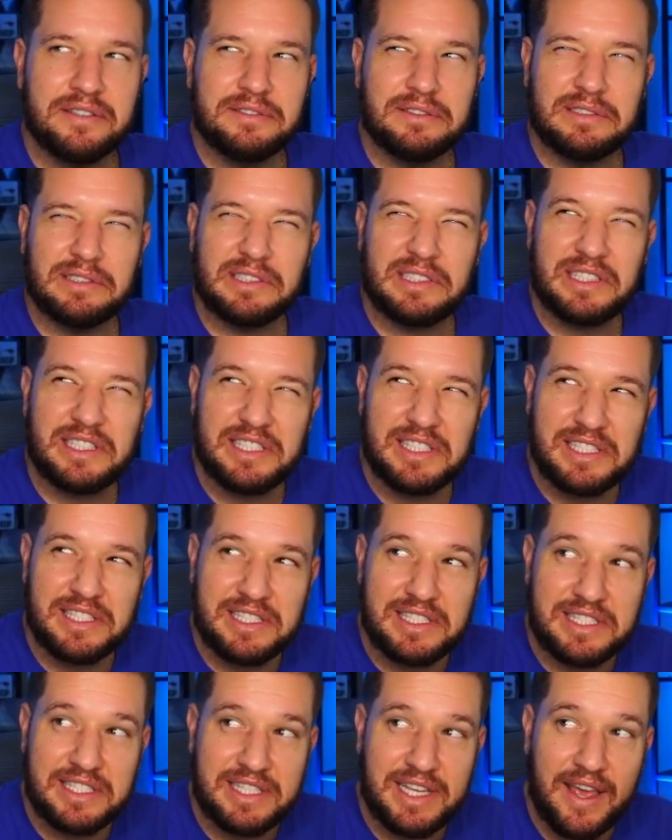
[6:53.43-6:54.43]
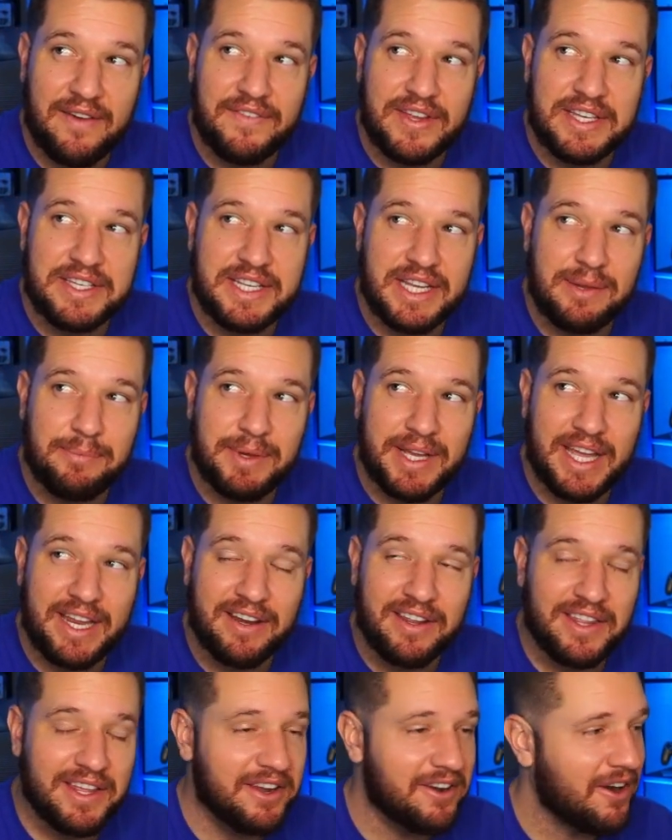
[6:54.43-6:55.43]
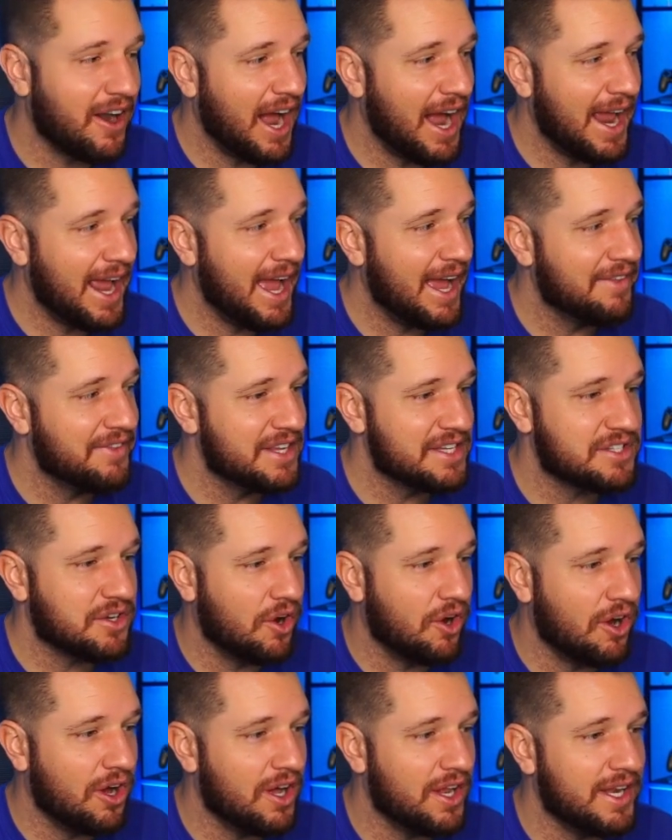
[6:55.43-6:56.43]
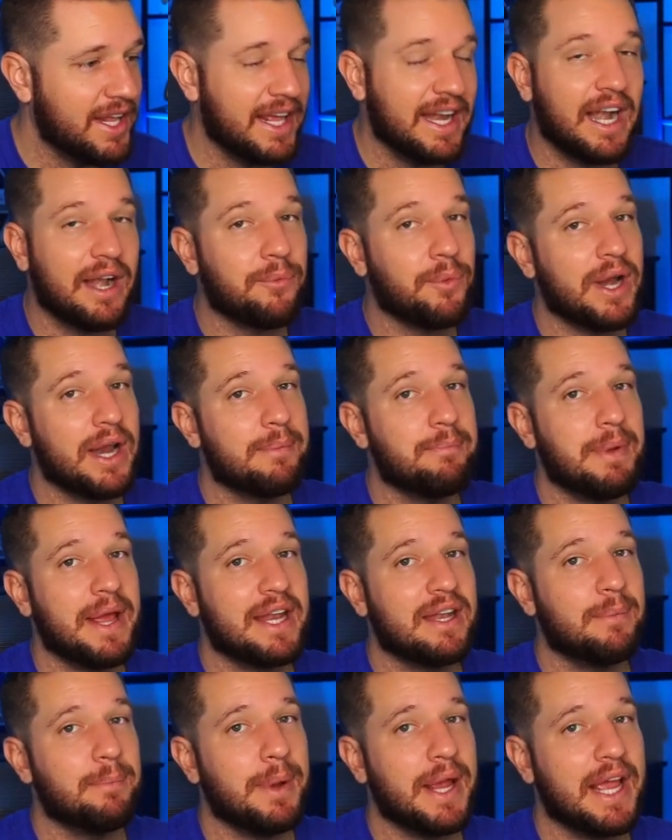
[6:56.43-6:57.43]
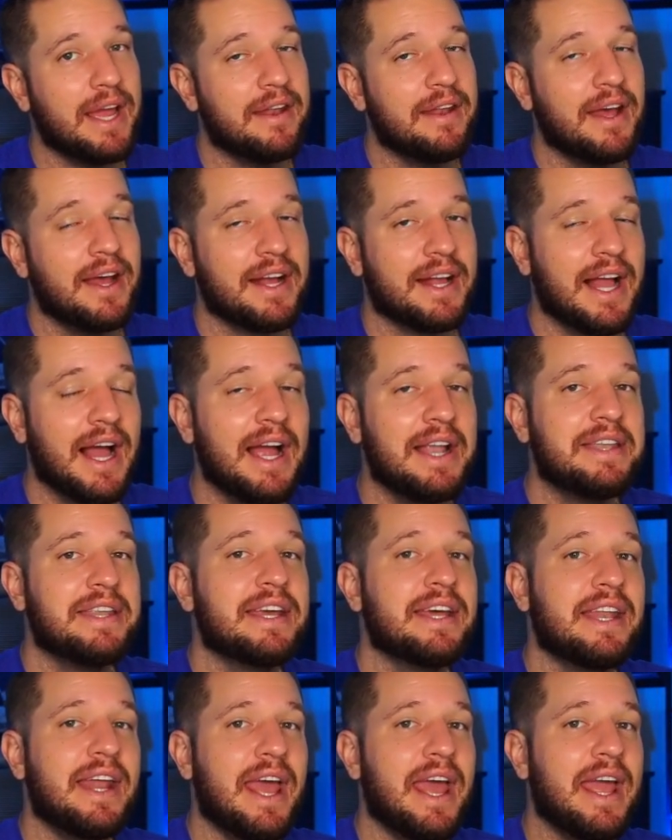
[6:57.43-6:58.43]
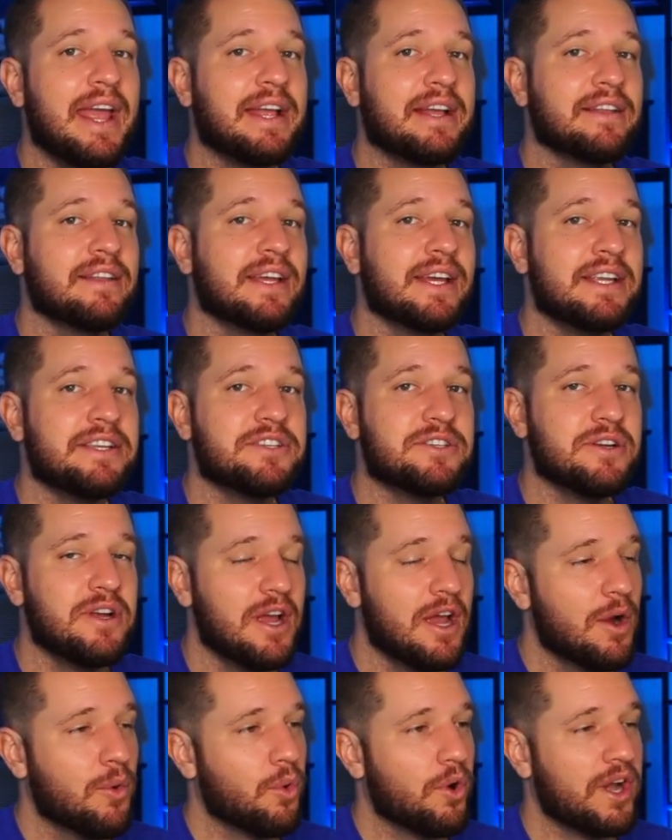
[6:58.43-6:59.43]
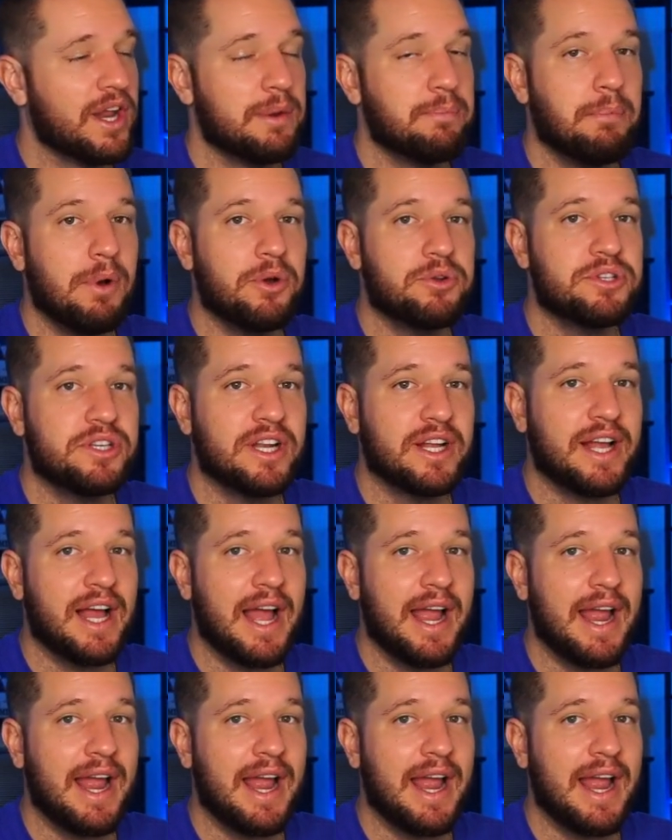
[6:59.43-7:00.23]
17, beginning of the year, I had this on and I ran man to man. A guy did a glitch where he motioned a guy